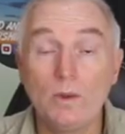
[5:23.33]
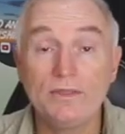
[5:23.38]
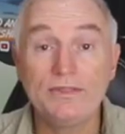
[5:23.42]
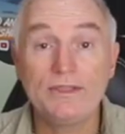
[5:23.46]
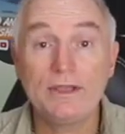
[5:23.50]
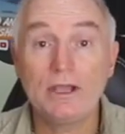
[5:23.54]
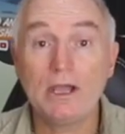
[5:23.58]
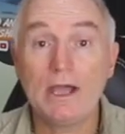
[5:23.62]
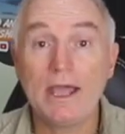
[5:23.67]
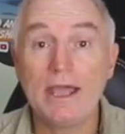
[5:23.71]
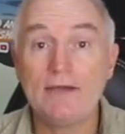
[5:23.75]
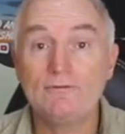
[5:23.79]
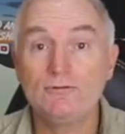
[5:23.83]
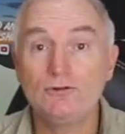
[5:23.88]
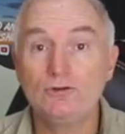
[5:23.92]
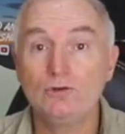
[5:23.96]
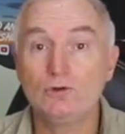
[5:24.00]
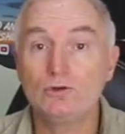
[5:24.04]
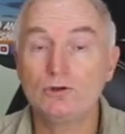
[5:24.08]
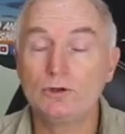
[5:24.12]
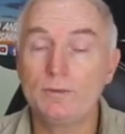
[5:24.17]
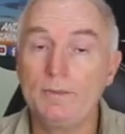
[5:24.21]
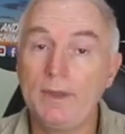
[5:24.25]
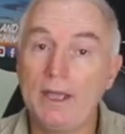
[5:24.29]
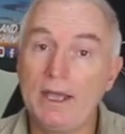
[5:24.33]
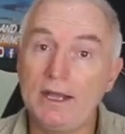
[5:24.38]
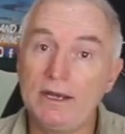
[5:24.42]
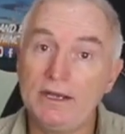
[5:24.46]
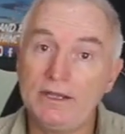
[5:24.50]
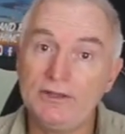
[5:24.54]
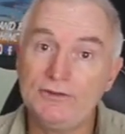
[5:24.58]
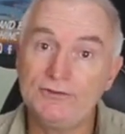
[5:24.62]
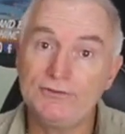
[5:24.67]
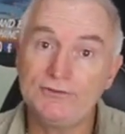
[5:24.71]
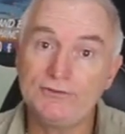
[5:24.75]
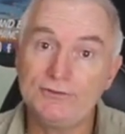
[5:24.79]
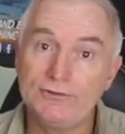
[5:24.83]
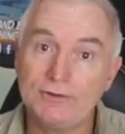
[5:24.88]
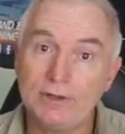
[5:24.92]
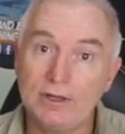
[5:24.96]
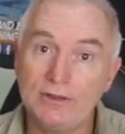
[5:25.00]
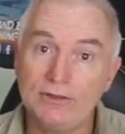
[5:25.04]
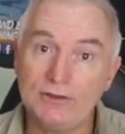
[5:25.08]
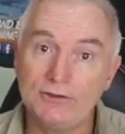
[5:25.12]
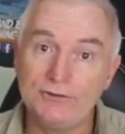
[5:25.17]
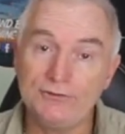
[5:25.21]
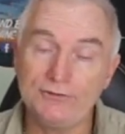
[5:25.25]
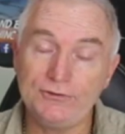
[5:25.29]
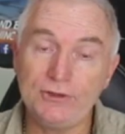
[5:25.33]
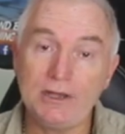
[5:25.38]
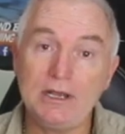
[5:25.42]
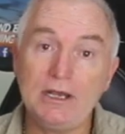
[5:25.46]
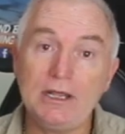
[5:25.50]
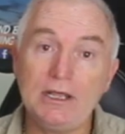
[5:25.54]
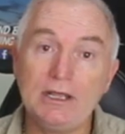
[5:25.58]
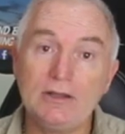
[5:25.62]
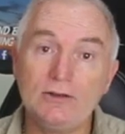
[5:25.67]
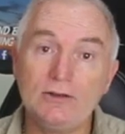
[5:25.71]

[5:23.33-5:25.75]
One thing I haven't talked about is the seating